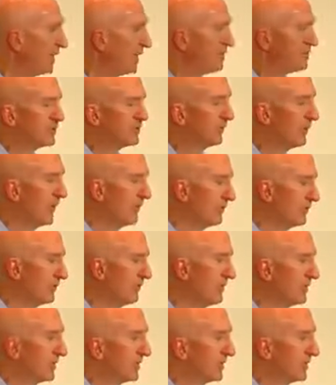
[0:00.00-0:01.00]
User
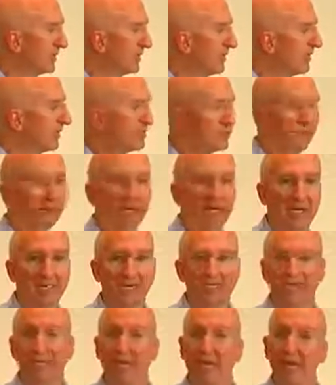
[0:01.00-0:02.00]
options. User
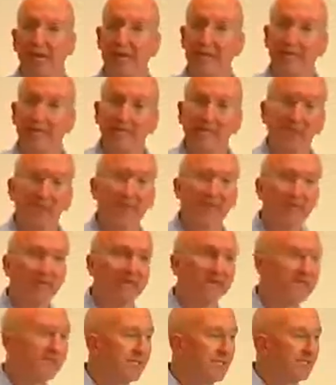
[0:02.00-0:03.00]
options. How many of you have even